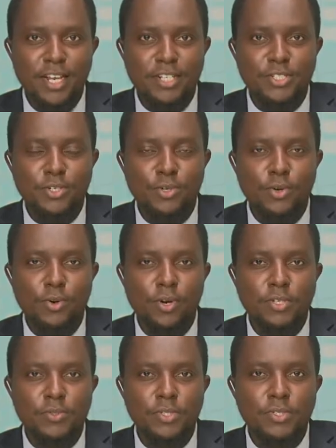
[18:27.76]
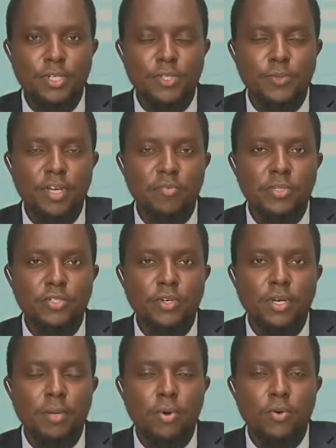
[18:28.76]
I let you go, as we as we have been
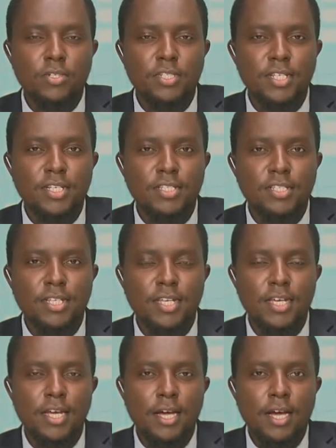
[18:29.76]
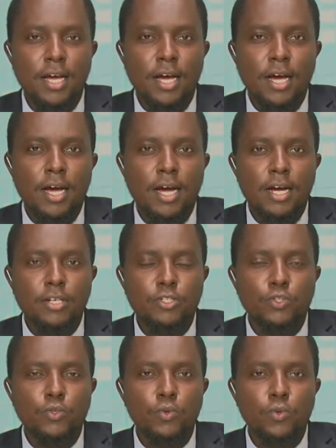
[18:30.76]
talking about CSE, uh,
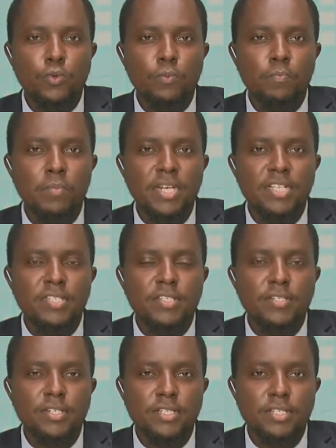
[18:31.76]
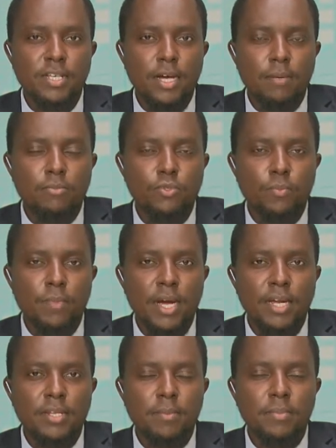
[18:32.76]
two ministries come to
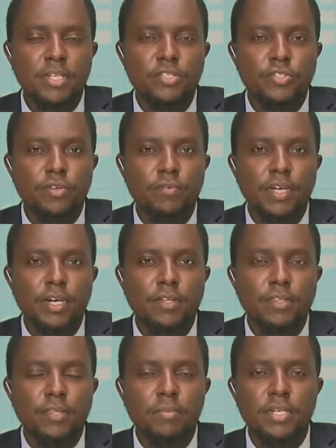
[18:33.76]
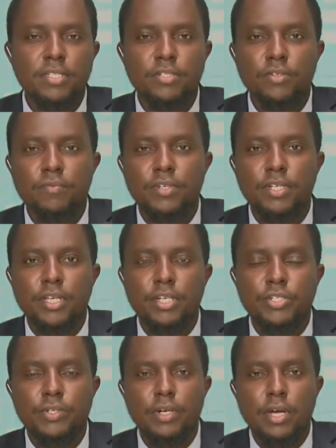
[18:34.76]
mind: the Ministry of Health and the Ministry of
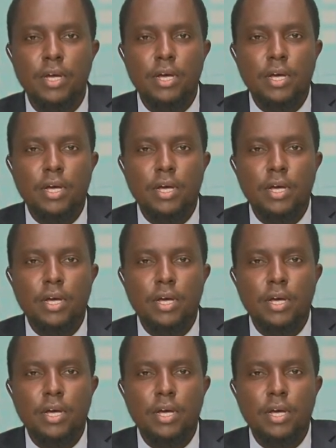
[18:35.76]
Education.